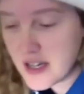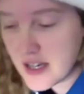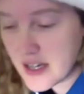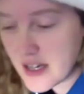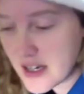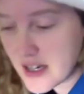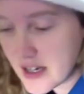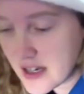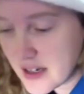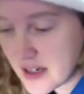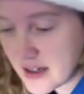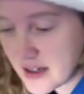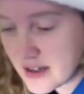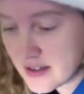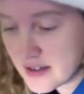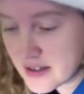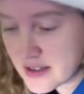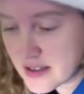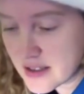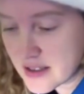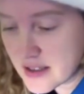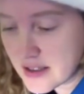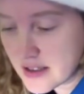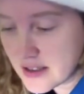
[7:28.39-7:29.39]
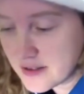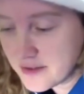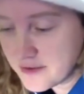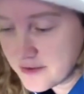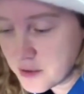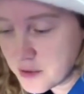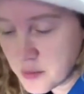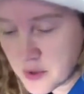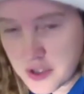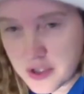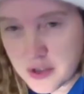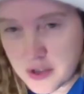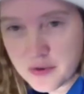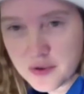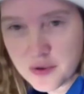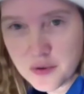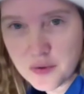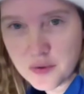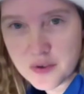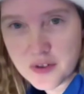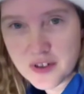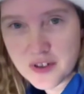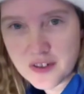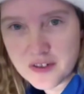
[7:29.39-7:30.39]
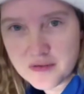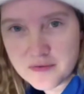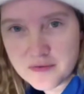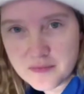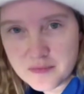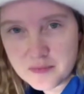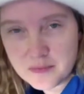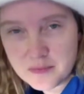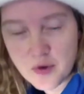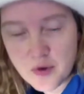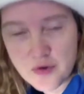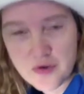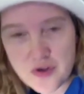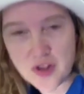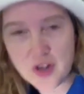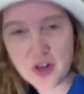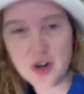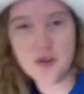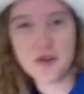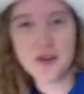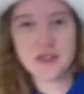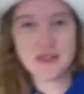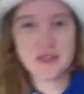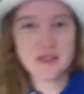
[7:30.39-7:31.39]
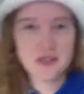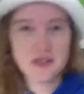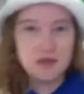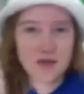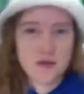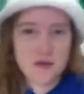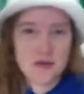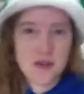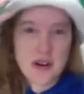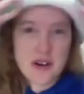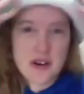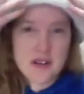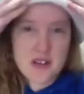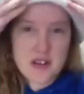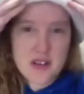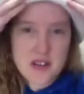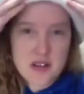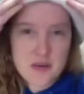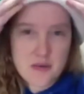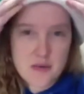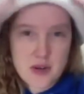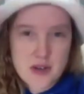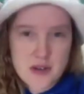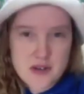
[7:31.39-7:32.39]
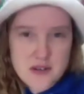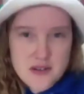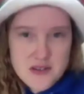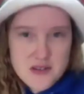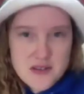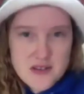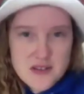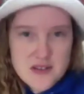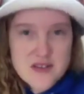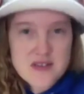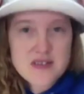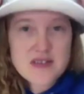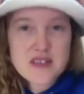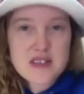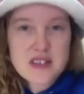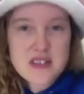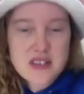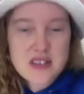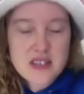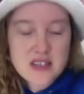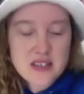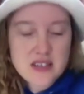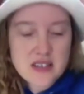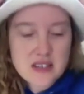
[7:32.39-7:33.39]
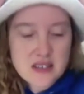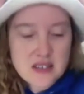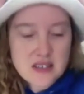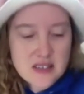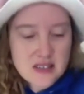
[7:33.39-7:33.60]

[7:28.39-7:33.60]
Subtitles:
and familiar with the work of Moshe Cohen, who I think he was the